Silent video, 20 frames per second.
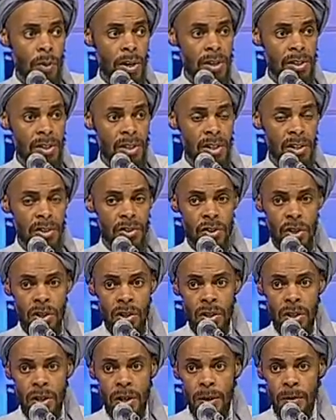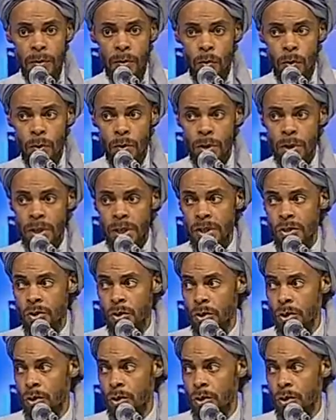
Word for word: waiting, inshallah, we will